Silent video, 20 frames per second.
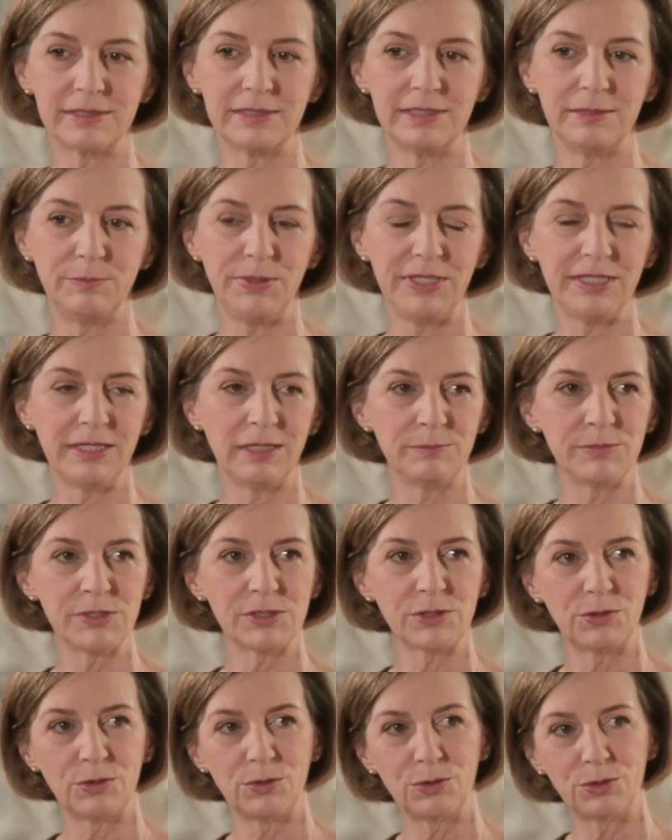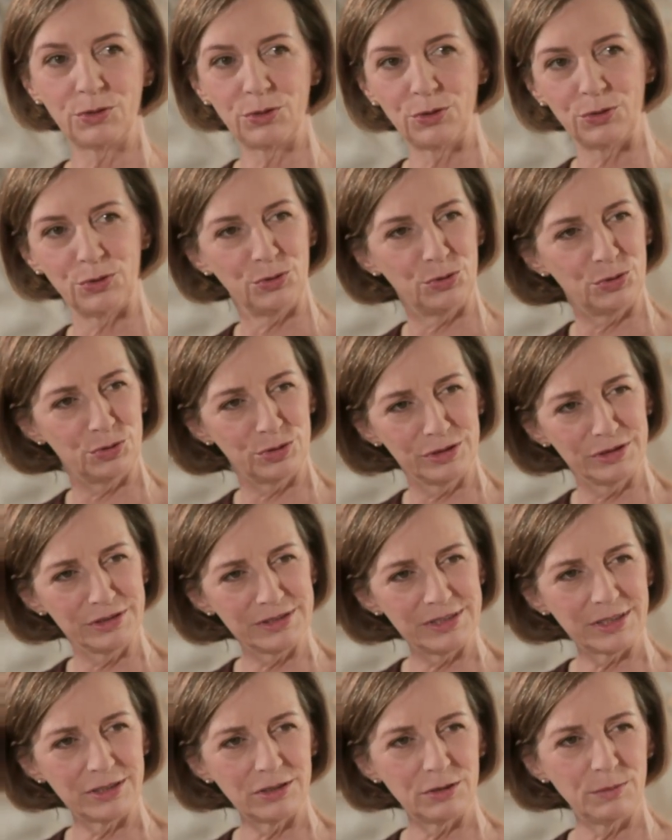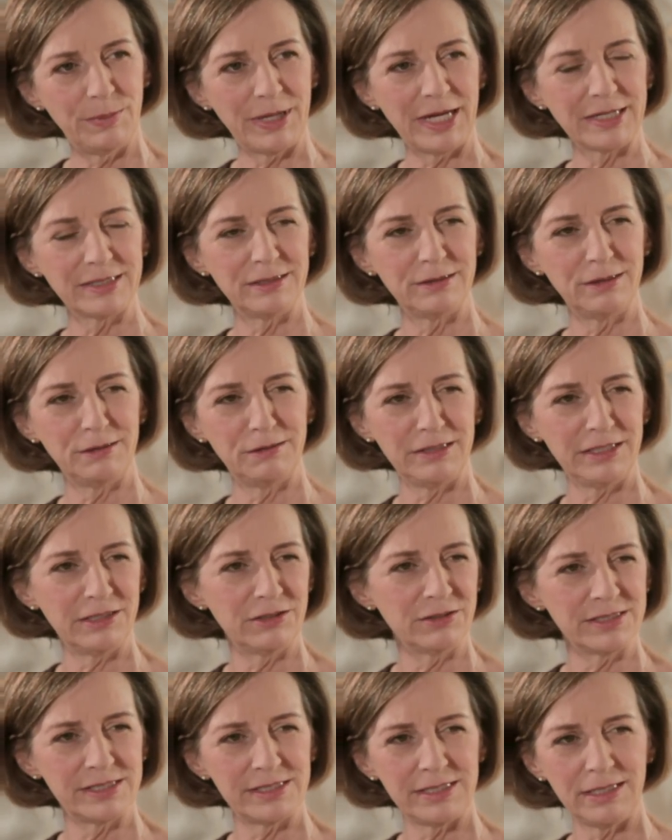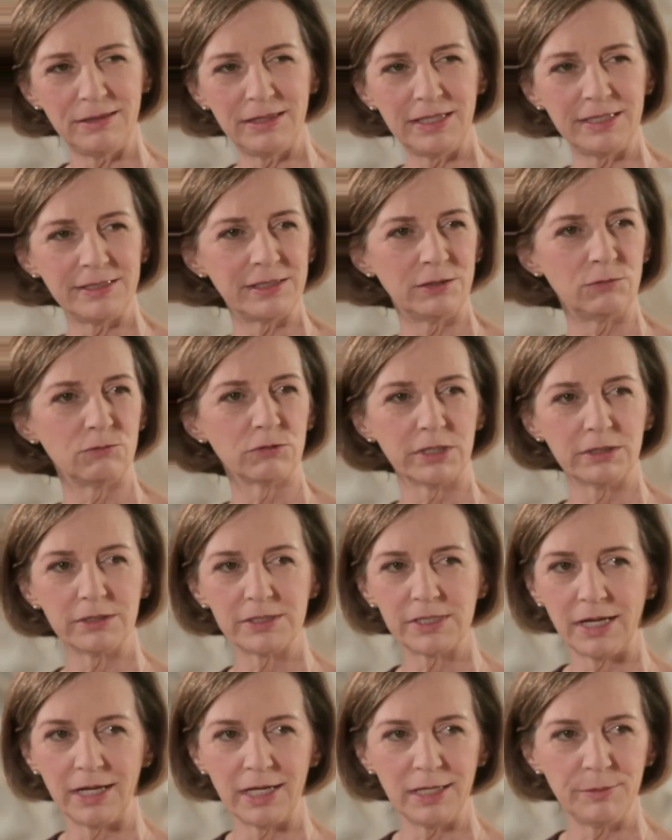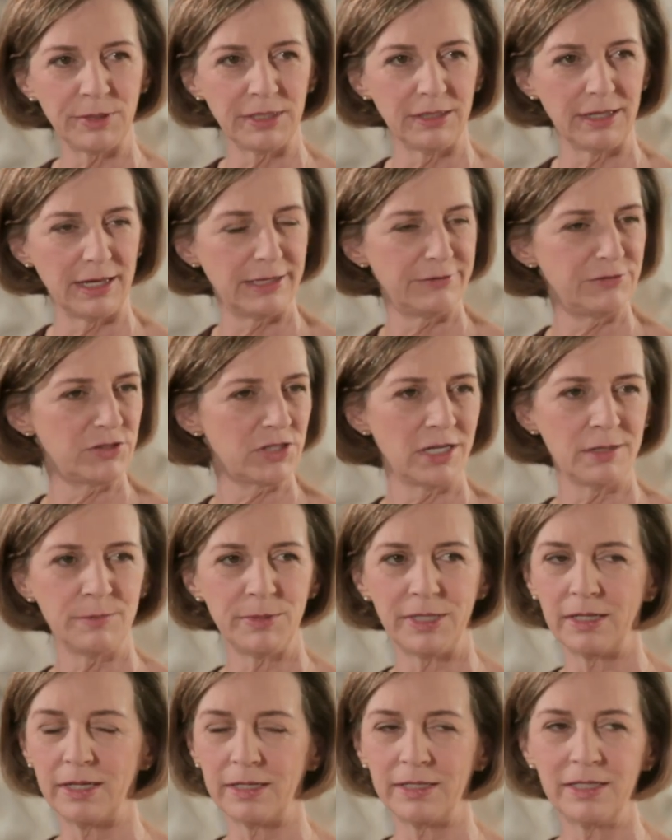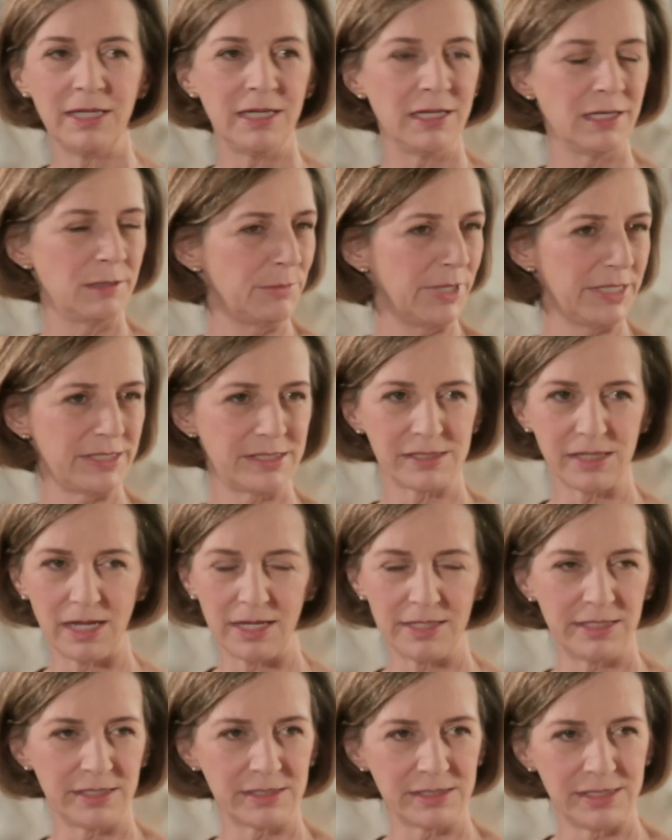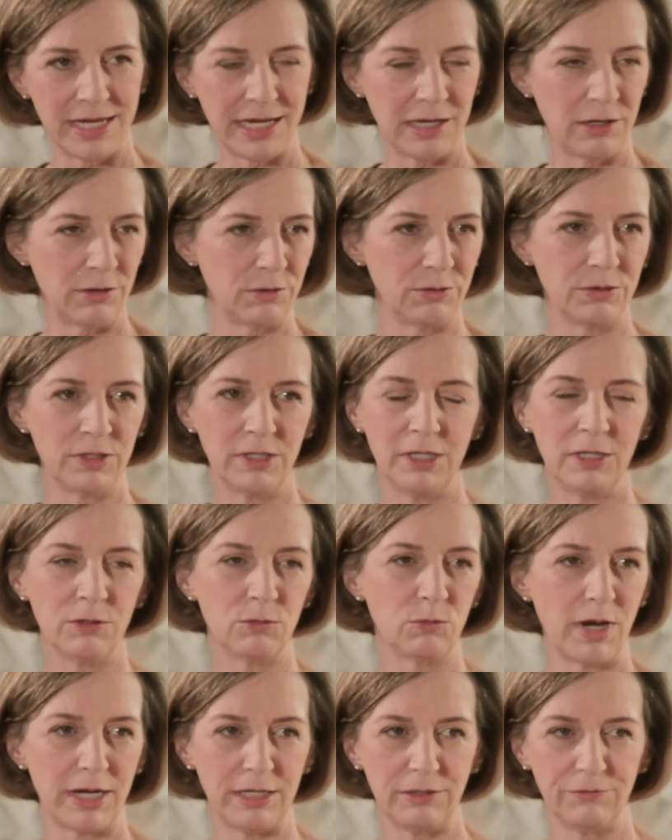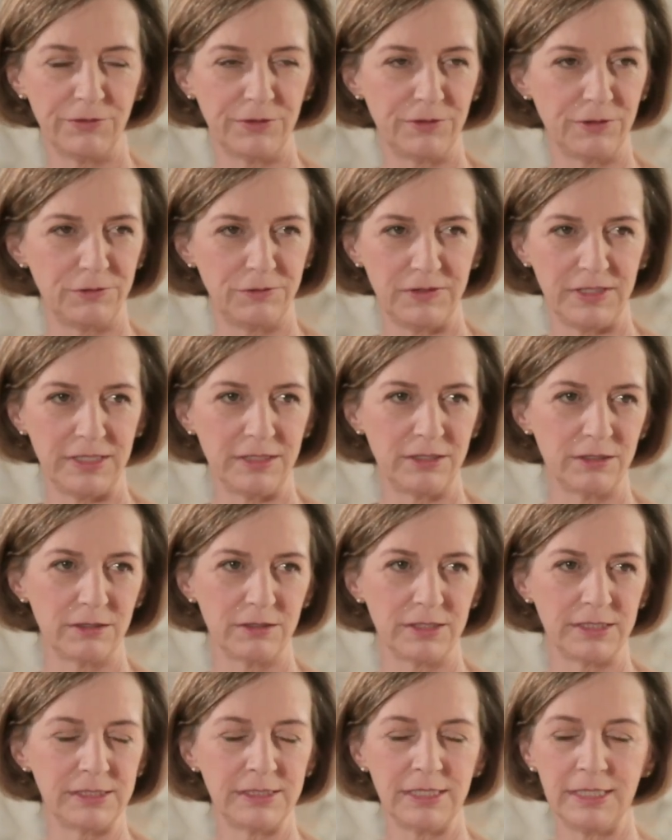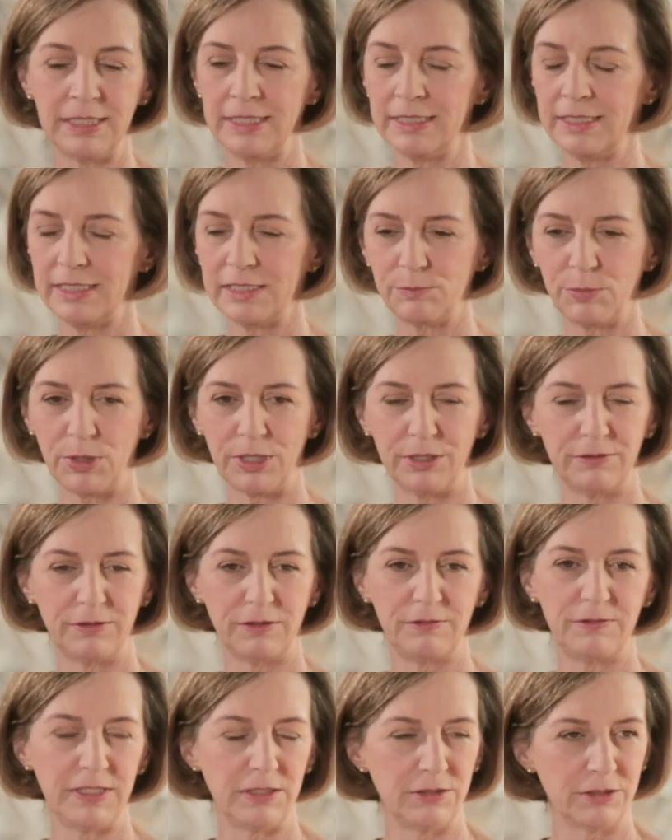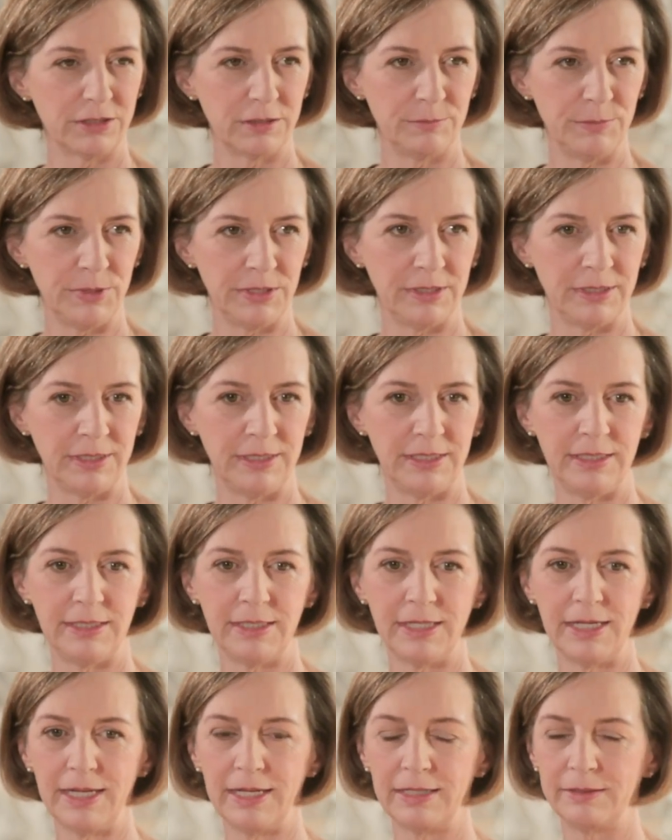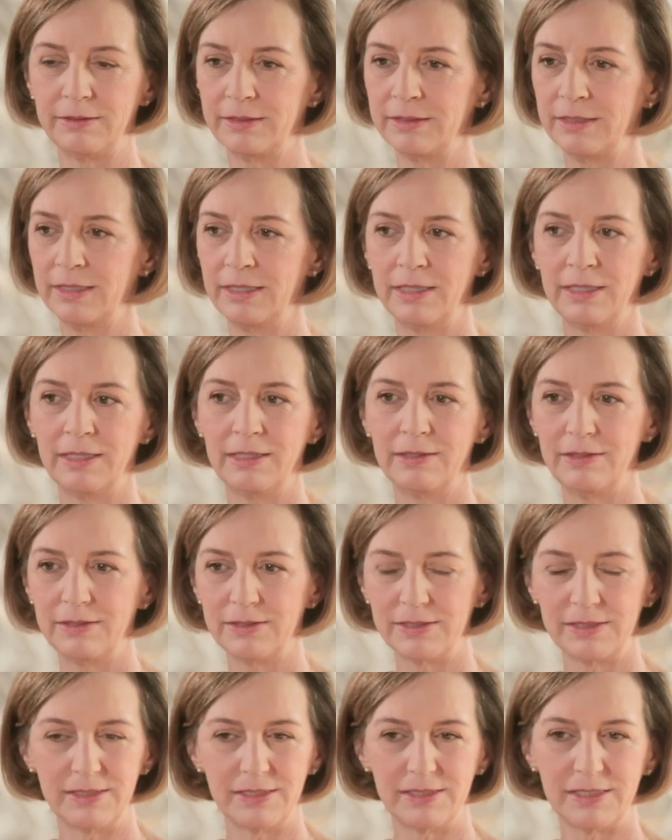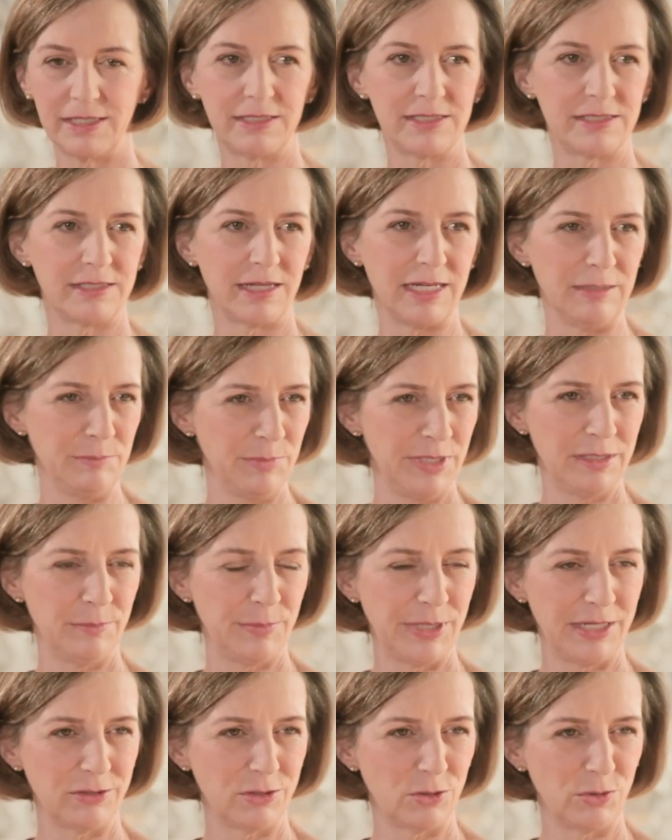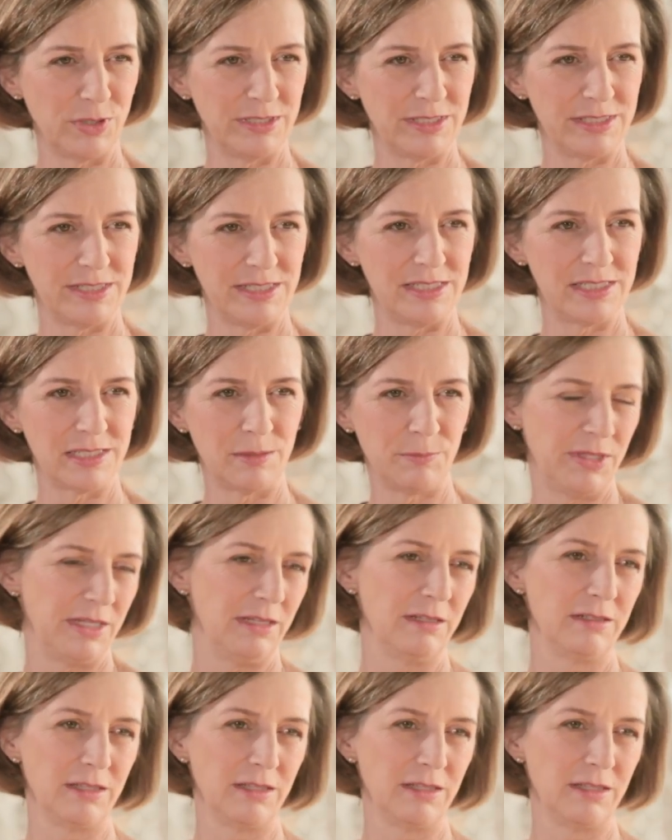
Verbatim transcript: It becomes cool to go back to the theater and see things in real time and live time. And my son is now writing for the theater and is part of the theater community. And there's this excitement about going to see something